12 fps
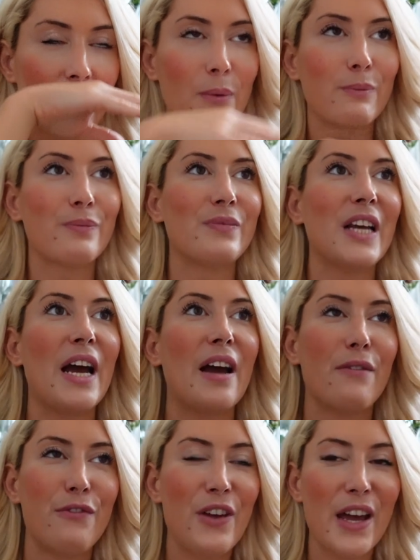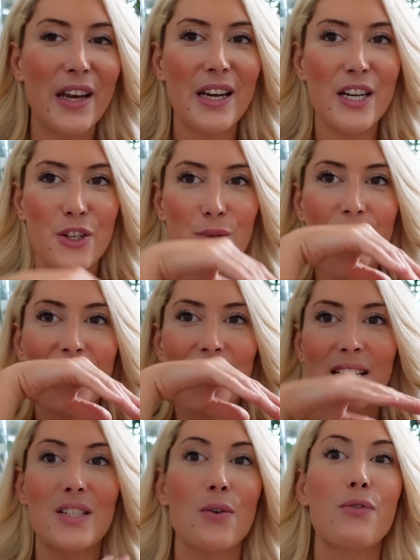Yeah, very
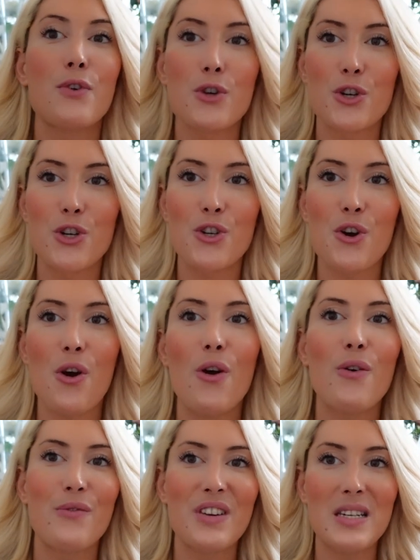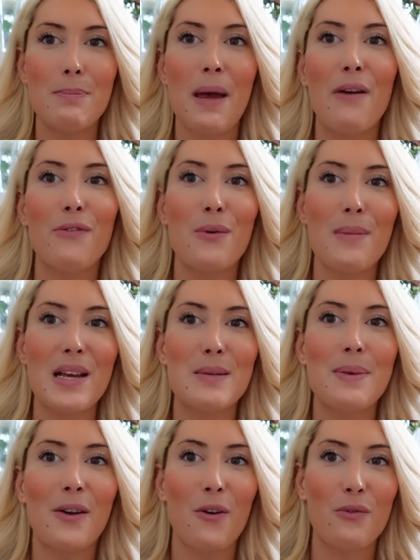interesting. So for sure, this perfume has
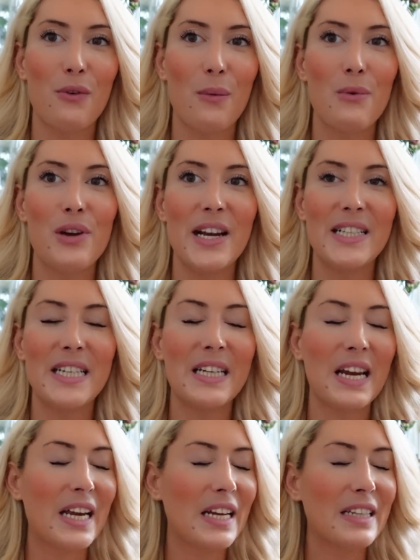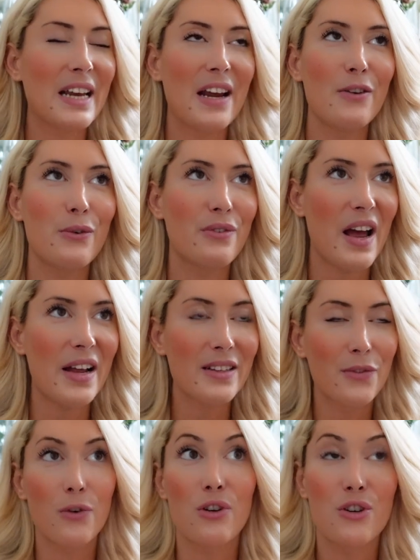been reformulated. I can tell you that
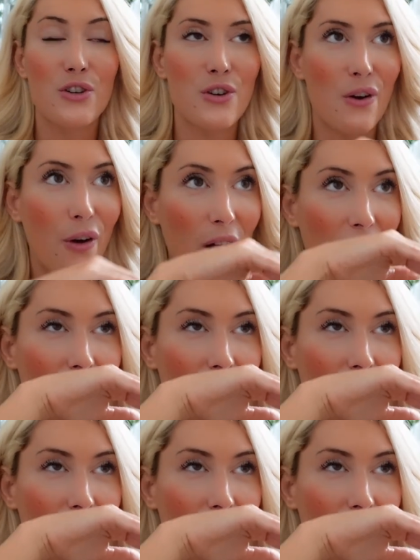for sure.